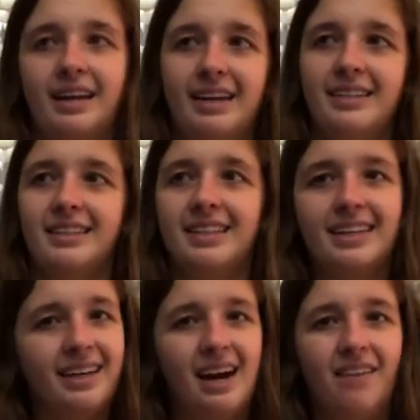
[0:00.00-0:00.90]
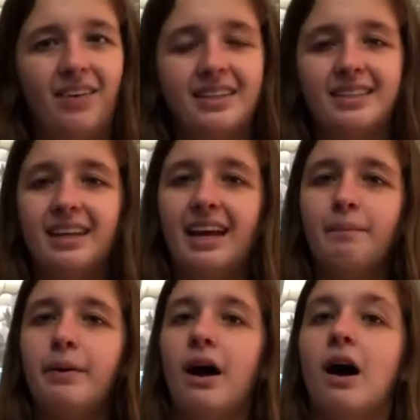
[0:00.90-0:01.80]
easy,
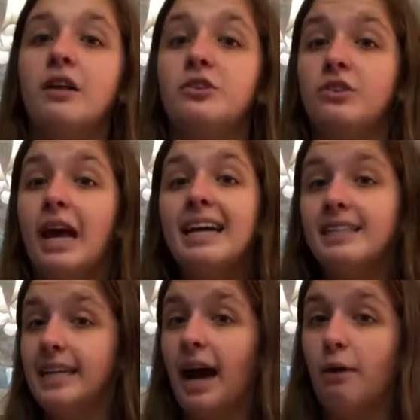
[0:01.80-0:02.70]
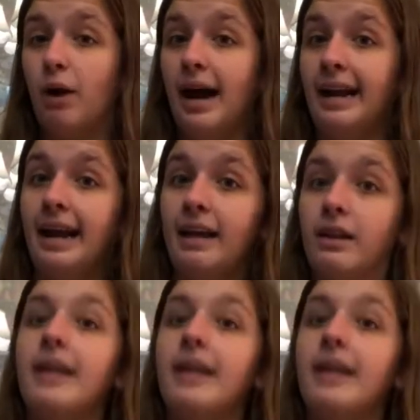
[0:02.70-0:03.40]
obviously, but uh, they DIY'd it.